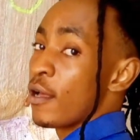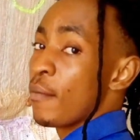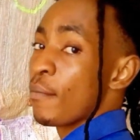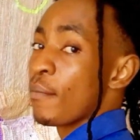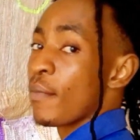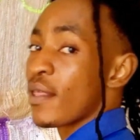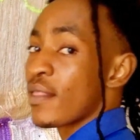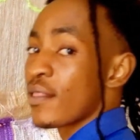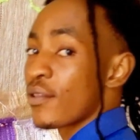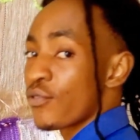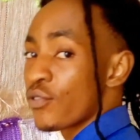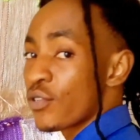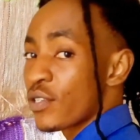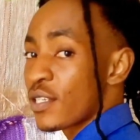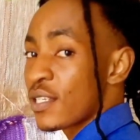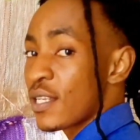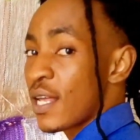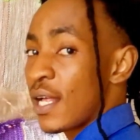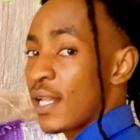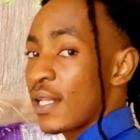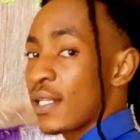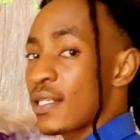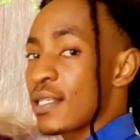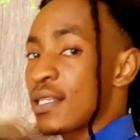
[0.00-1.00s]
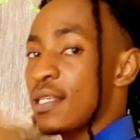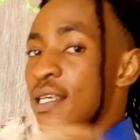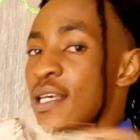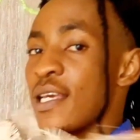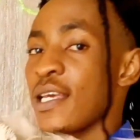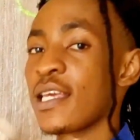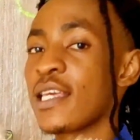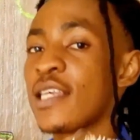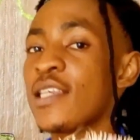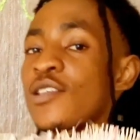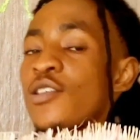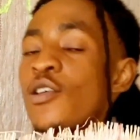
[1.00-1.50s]
But the results
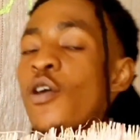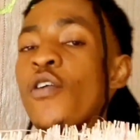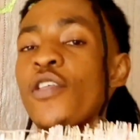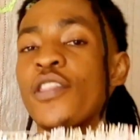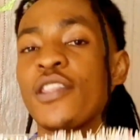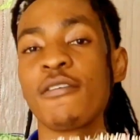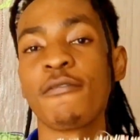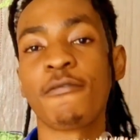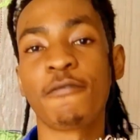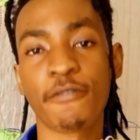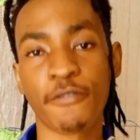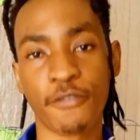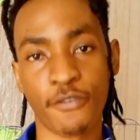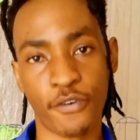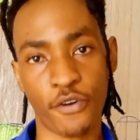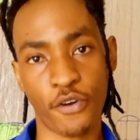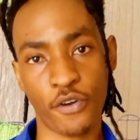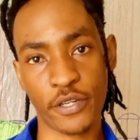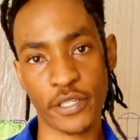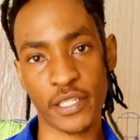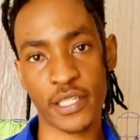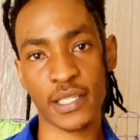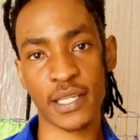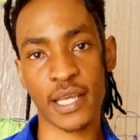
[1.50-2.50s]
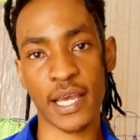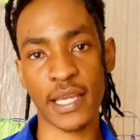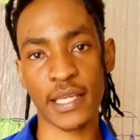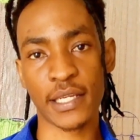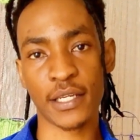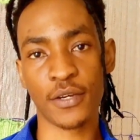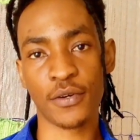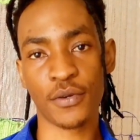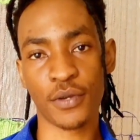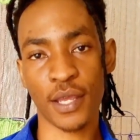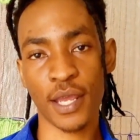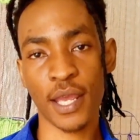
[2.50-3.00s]
is on the front side,
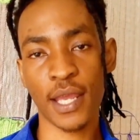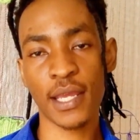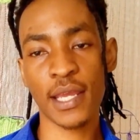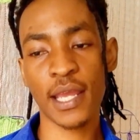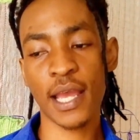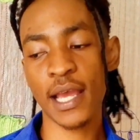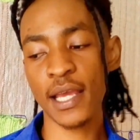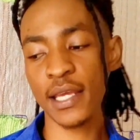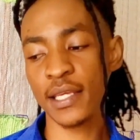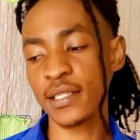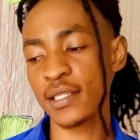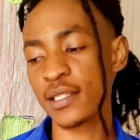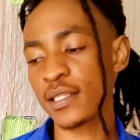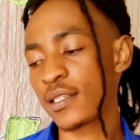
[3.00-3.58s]
okay guys?